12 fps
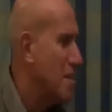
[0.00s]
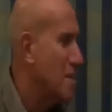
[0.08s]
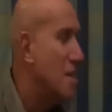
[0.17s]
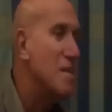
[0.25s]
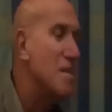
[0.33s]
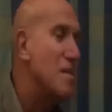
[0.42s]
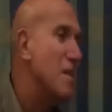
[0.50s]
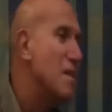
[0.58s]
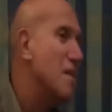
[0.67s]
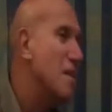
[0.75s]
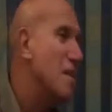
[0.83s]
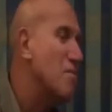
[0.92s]
They didn't
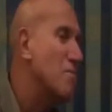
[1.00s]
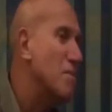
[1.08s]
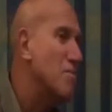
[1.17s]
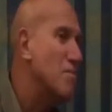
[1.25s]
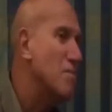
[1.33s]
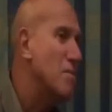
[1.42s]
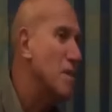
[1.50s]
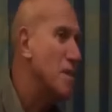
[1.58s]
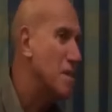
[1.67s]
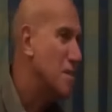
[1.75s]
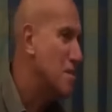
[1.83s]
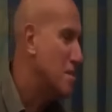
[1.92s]
think like we do,
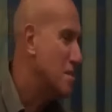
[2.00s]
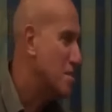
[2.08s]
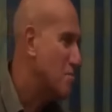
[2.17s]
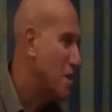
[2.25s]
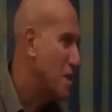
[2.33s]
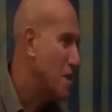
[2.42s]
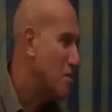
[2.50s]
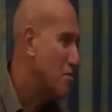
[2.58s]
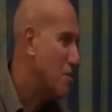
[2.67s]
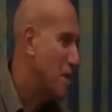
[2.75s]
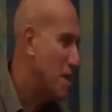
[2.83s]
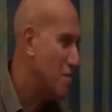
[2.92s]
and that's where
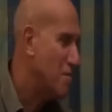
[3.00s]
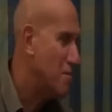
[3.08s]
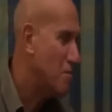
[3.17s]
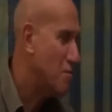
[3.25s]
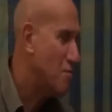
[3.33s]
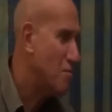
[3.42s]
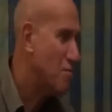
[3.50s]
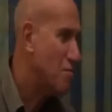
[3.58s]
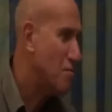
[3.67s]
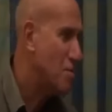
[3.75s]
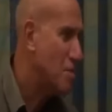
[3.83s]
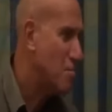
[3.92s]
you have
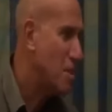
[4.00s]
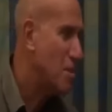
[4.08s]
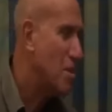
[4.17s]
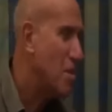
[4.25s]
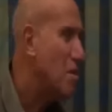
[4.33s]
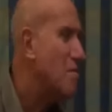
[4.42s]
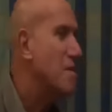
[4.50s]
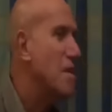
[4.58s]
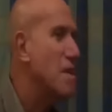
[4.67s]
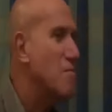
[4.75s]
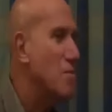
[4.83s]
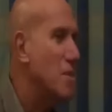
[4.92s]
to spend a lot of
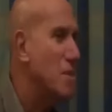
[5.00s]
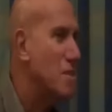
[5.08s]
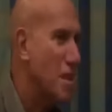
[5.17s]
time with